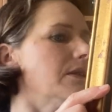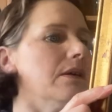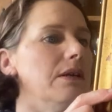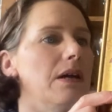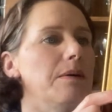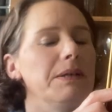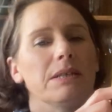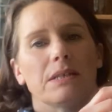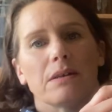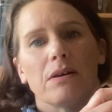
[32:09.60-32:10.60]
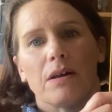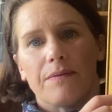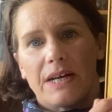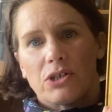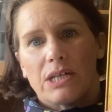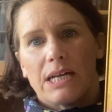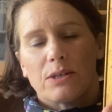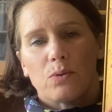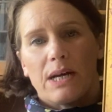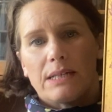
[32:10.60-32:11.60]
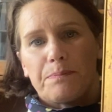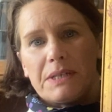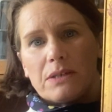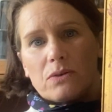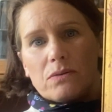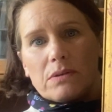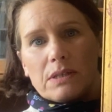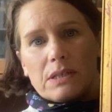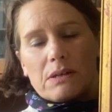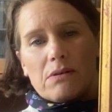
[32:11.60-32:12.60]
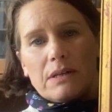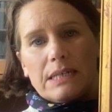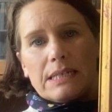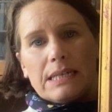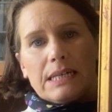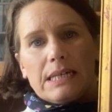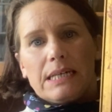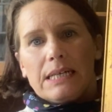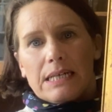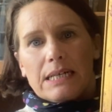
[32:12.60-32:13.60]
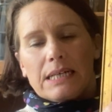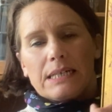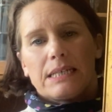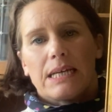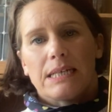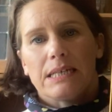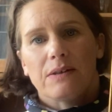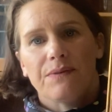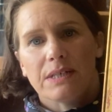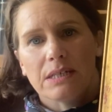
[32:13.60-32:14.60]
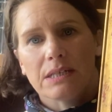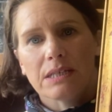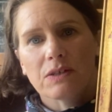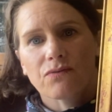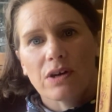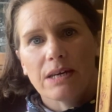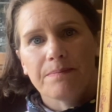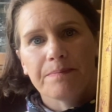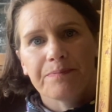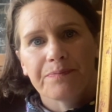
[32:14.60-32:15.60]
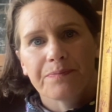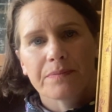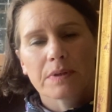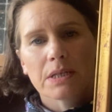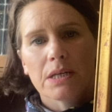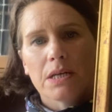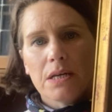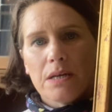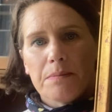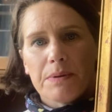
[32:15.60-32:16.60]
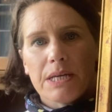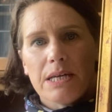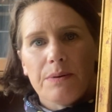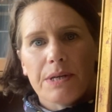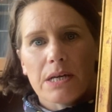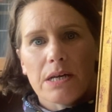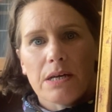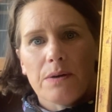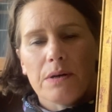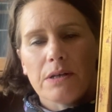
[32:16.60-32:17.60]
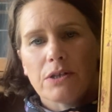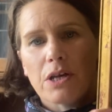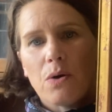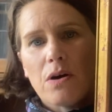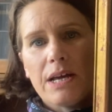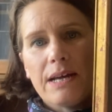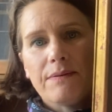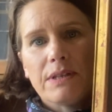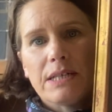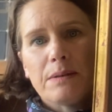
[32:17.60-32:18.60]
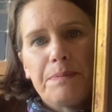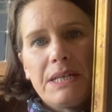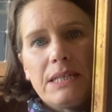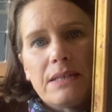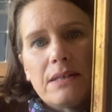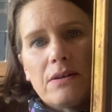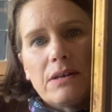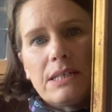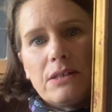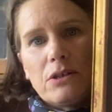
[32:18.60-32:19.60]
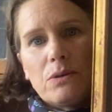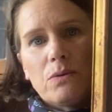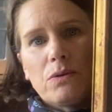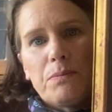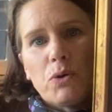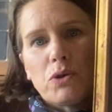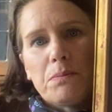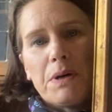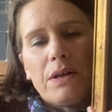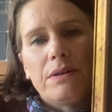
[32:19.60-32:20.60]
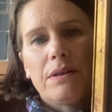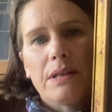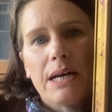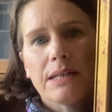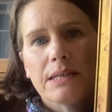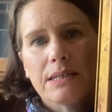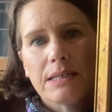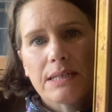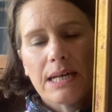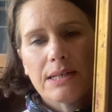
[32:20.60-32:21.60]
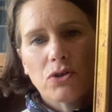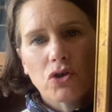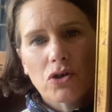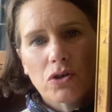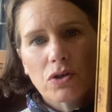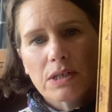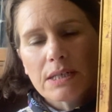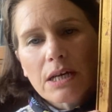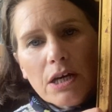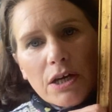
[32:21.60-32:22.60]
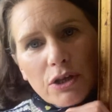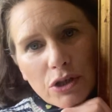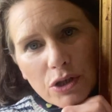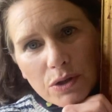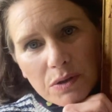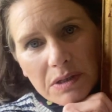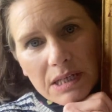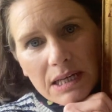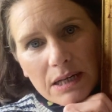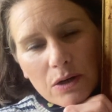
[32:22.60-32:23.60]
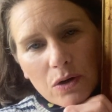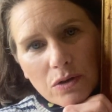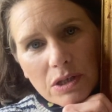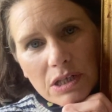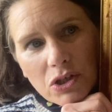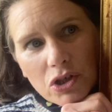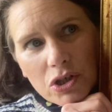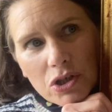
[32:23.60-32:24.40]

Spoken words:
side. I mean, the side, I've actually had to add bits onto the side to get it to fit into this frame. But here we go. So there's a piece that I didn't do on the bottom, but other than that, this is as charted using country